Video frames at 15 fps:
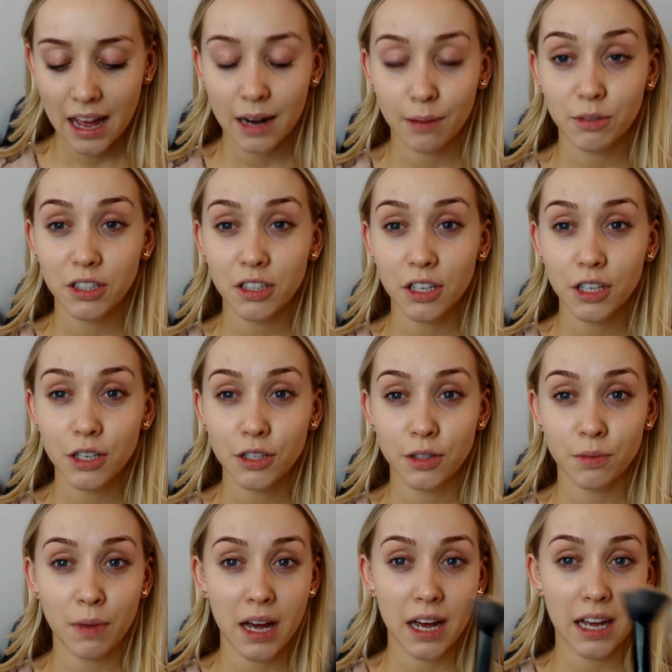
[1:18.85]
And I'm just going to
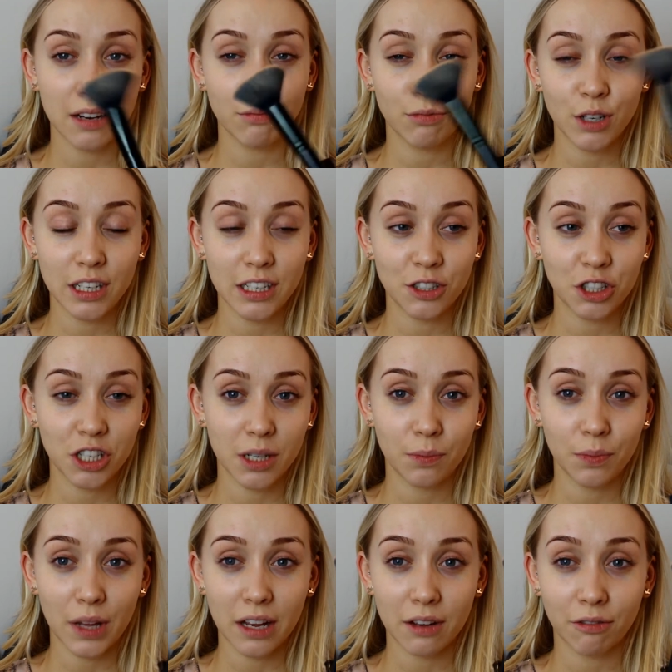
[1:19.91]
use my really
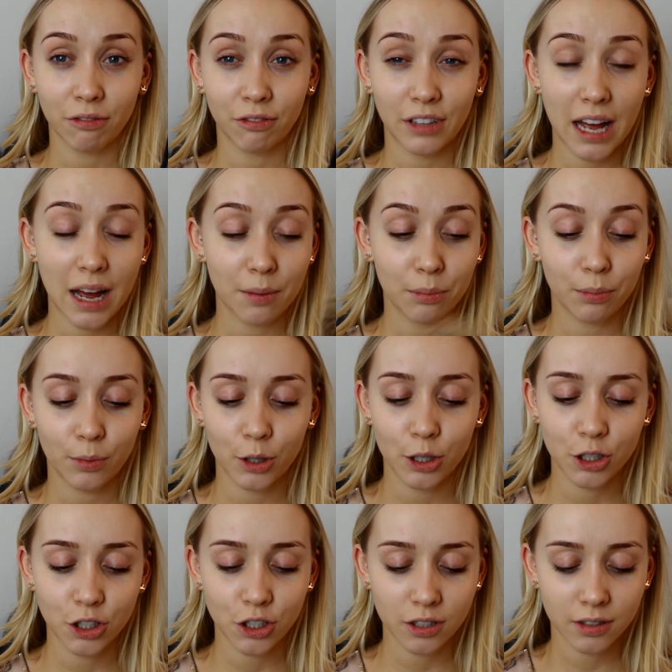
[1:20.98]
cheap like flat
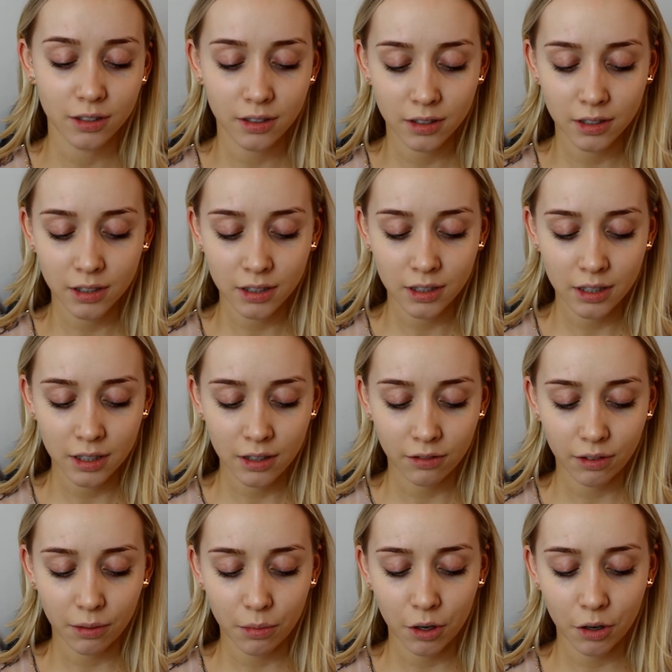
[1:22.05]
brush
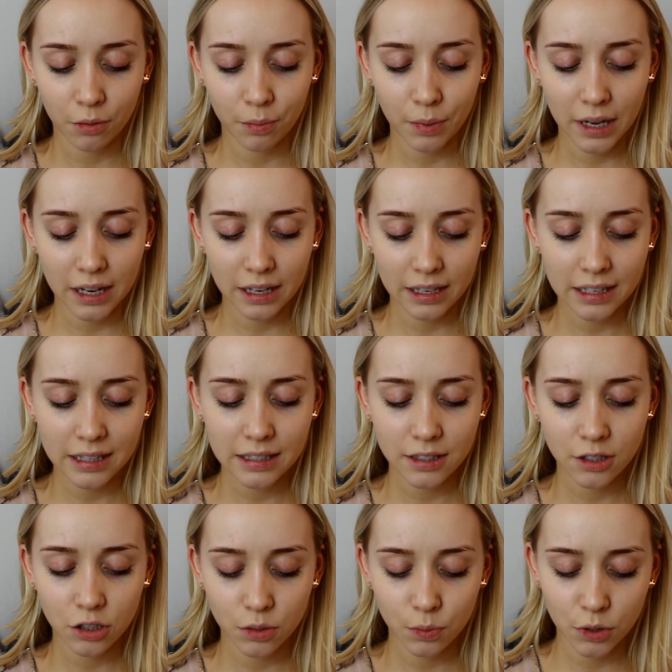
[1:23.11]
from Home
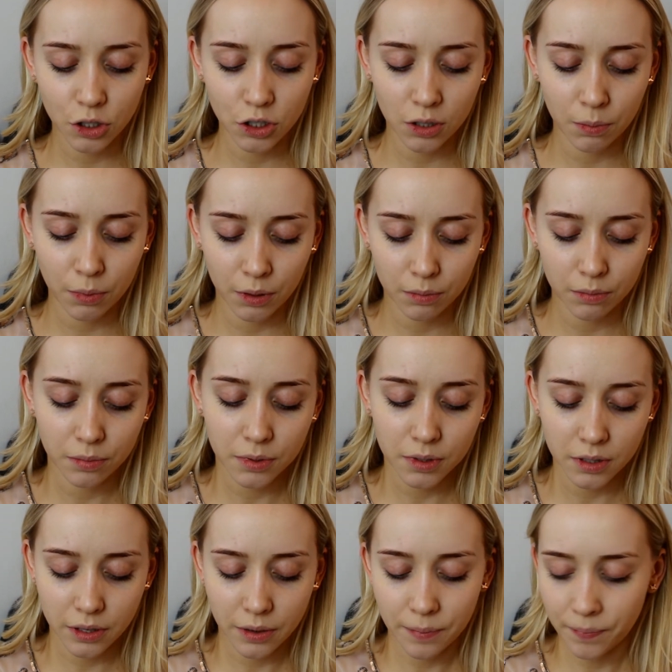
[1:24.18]
Bargains, just with 2 pumps.